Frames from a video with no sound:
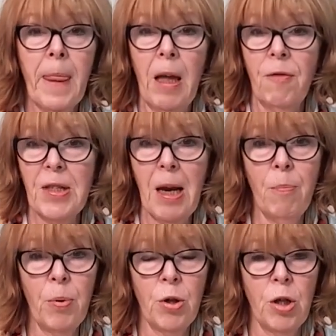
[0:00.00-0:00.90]
if
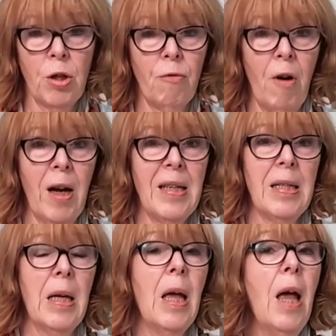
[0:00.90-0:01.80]
temperatures are
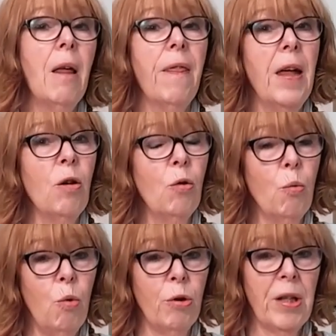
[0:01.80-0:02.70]
rising, then your
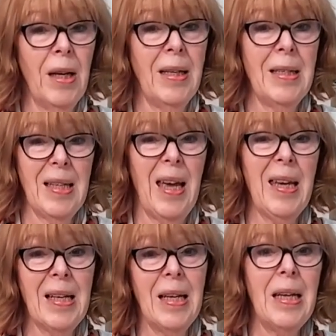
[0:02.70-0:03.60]
water
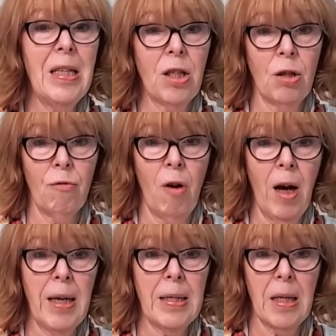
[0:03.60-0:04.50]
intake needs to
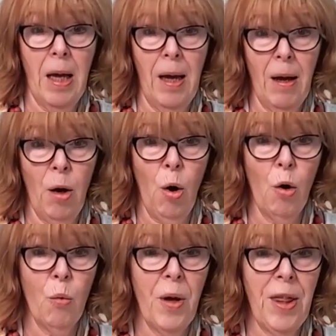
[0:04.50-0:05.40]
rise
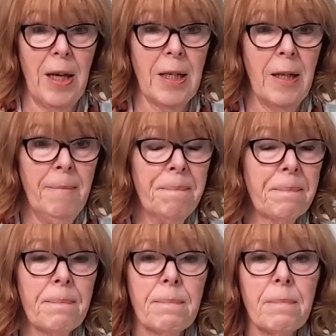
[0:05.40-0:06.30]
along with it.
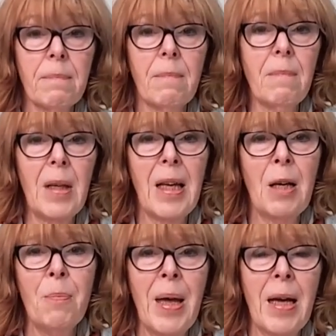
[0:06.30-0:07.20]
It
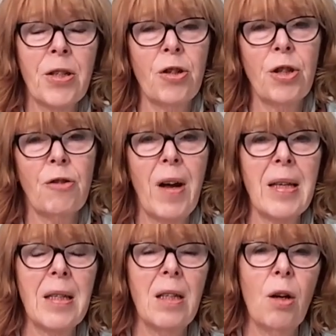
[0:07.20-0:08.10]
can be extra
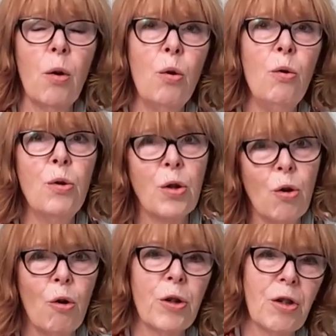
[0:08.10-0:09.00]
stress, and you know, who's
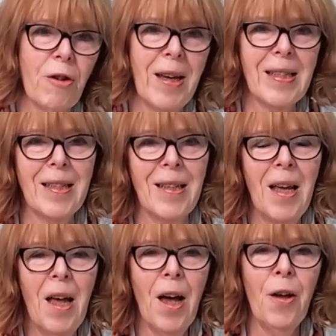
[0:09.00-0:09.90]
not stressed
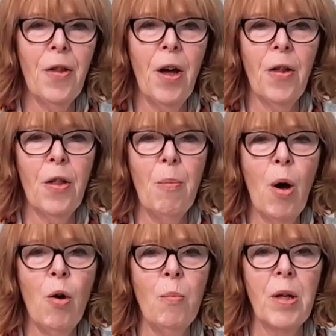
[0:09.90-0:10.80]
at the
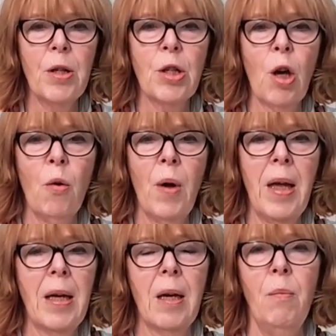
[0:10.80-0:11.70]
moment? So
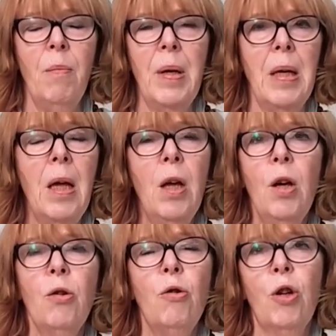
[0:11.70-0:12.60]
it can be,
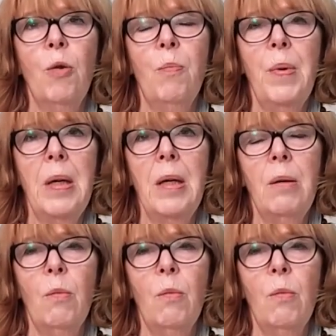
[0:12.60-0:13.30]
you can be